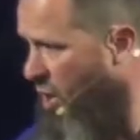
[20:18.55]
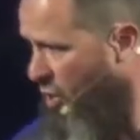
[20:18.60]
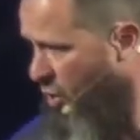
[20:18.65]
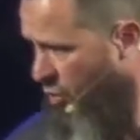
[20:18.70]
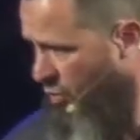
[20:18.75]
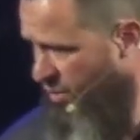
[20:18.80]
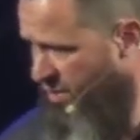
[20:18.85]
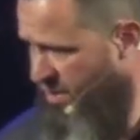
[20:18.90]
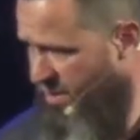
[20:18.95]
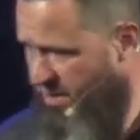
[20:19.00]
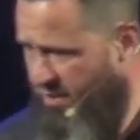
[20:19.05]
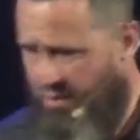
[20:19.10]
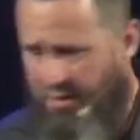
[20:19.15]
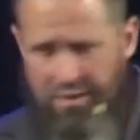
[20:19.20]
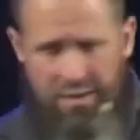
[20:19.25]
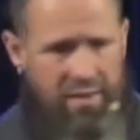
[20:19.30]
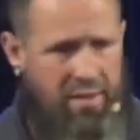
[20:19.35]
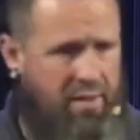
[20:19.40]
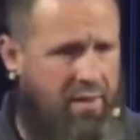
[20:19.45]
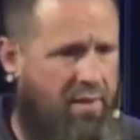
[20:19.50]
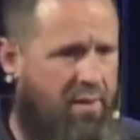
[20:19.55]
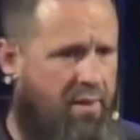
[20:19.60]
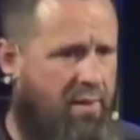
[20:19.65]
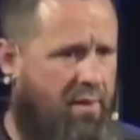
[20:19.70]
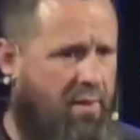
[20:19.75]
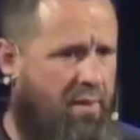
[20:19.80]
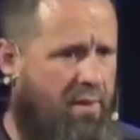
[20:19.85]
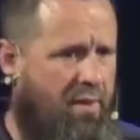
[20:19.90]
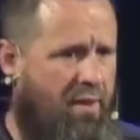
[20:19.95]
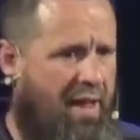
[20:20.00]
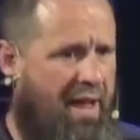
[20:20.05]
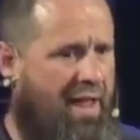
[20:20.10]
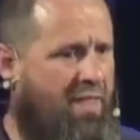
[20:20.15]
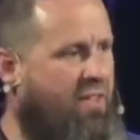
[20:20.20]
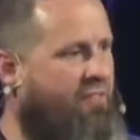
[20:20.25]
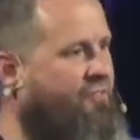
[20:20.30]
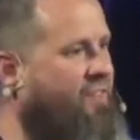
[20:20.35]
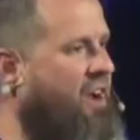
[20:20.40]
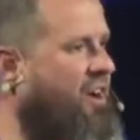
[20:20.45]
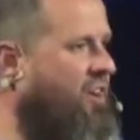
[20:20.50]
exposed,
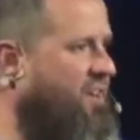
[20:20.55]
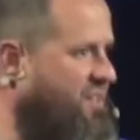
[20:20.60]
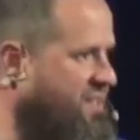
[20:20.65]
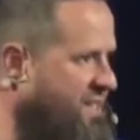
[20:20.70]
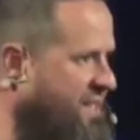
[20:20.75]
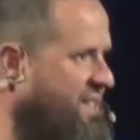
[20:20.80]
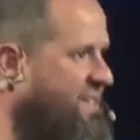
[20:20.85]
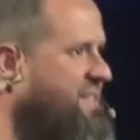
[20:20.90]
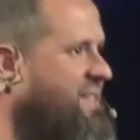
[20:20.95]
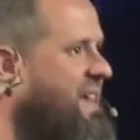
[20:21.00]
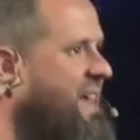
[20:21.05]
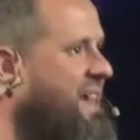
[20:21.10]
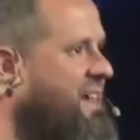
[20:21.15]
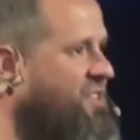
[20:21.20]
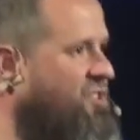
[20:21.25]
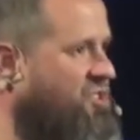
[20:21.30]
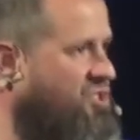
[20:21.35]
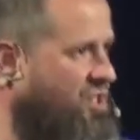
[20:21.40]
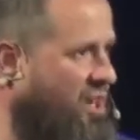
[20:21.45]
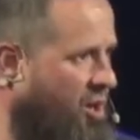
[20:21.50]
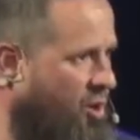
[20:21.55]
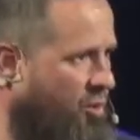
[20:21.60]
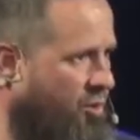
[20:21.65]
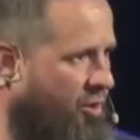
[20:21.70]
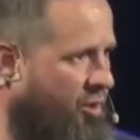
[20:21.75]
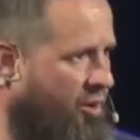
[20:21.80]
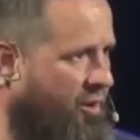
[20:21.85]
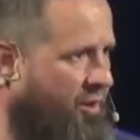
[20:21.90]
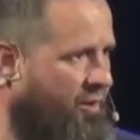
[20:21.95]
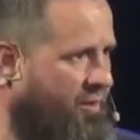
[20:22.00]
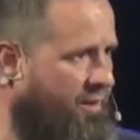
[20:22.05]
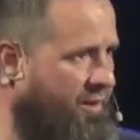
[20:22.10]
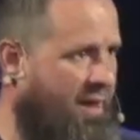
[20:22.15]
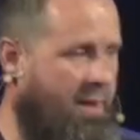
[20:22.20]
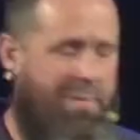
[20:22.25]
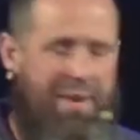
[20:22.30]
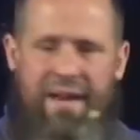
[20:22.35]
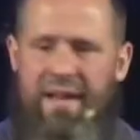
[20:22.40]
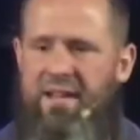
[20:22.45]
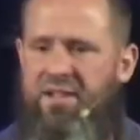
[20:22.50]
and the Pharisees say,
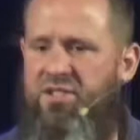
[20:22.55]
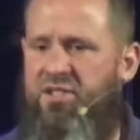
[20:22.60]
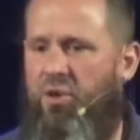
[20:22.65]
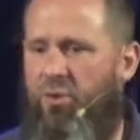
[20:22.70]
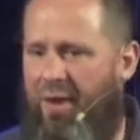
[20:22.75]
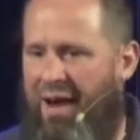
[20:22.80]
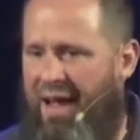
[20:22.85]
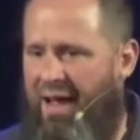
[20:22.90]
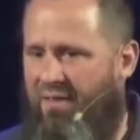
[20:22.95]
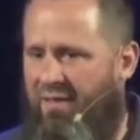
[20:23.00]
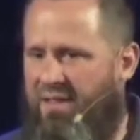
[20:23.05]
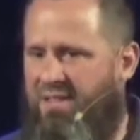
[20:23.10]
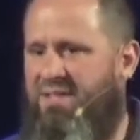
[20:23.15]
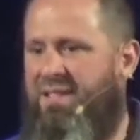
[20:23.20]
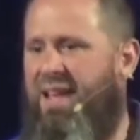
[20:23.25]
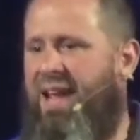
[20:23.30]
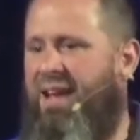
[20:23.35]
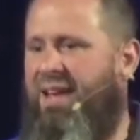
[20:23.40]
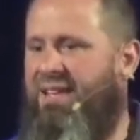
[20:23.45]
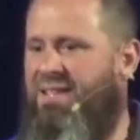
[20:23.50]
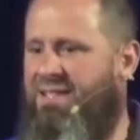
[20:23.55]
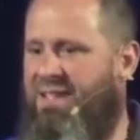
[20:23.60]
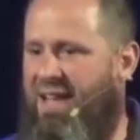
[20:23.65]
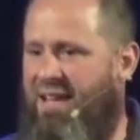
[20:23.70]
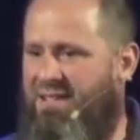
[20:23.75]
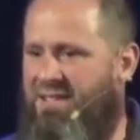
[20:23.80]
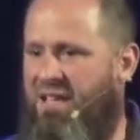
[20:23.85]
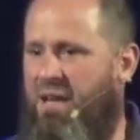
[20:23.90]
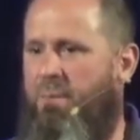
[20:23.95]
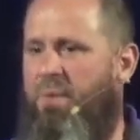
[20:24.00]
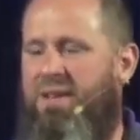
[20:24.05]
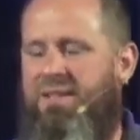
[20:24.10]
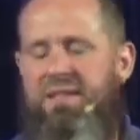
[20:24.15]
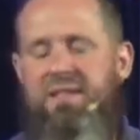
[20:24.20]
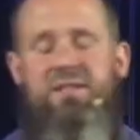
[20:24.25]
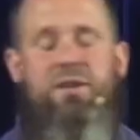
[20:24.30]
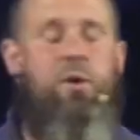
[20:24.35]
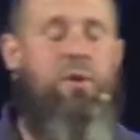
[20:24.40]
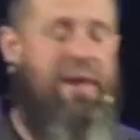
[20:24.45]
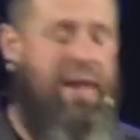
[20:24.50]
Stoner, he begins to write in the sand. He stands
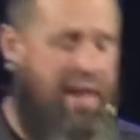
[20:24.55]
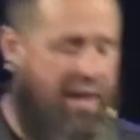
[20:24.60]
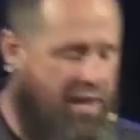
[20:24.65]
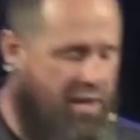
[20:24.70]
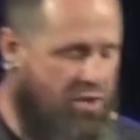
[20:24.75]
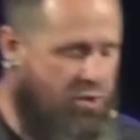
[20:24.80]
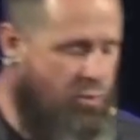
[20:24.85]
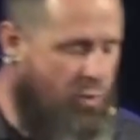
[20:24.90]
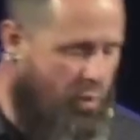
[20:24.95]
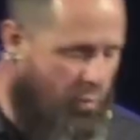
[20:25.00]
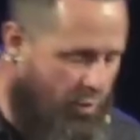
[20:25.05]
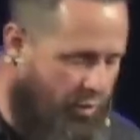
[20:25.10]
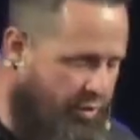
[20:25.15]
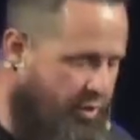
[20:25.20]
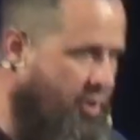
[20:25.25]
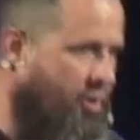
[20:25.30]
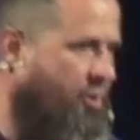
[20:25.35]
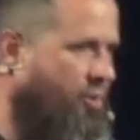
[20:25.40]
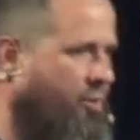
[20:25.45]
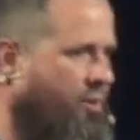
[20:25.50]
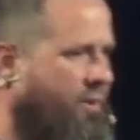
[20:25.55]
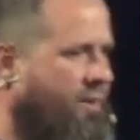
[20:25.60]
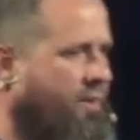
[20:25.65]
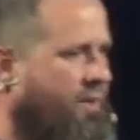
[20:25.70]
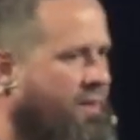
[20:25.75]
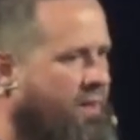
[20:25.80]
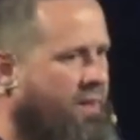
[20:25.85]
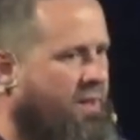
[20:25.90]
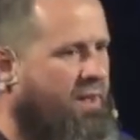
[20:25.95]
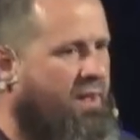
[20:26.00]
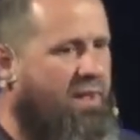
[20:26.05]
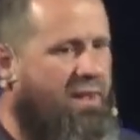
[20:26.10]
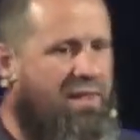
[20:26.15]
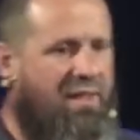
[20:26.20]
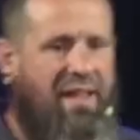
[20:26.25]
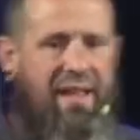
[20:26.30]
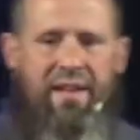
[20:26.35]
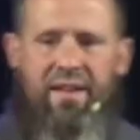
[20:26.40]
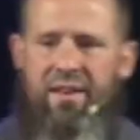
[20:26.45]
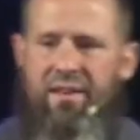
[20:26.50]
up and he says, Okay, here's what we'll do.
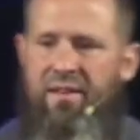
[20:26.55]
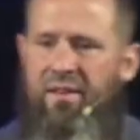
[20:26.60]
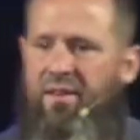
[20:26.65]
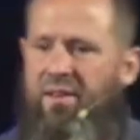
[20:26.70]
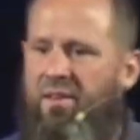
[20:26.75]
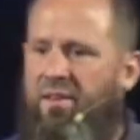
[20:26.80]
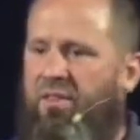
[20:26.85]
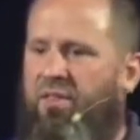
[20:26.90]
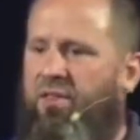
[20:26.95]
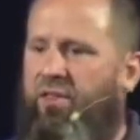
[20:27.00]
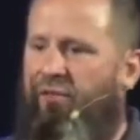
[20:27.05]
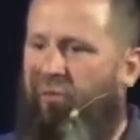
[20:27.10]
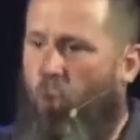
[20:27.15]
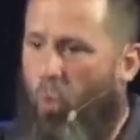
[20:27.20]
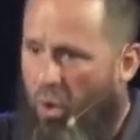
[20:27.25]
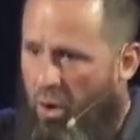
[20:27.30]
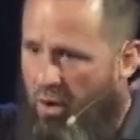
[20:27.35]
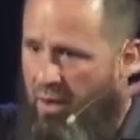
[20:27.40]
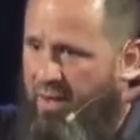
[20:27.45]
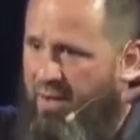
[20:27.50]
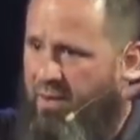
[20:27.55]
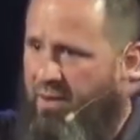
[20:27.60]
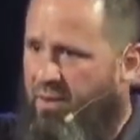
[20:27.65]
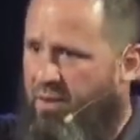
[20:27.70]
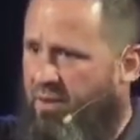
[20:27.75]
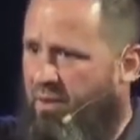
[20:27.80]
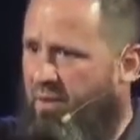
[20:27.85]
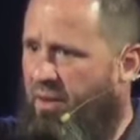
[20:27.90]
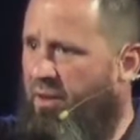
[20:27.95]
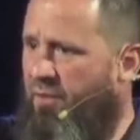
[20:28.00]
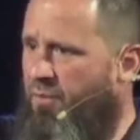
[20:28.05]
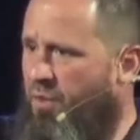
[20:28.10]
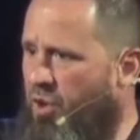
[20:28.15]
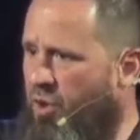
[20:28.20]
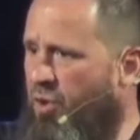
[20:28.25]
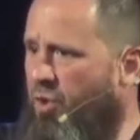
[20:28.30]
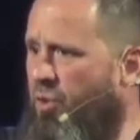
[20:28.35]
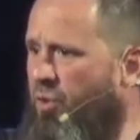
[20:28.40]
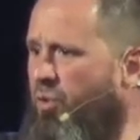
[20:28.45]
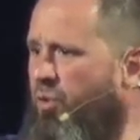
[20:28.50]
Let the one
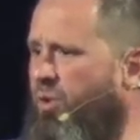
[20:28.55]
of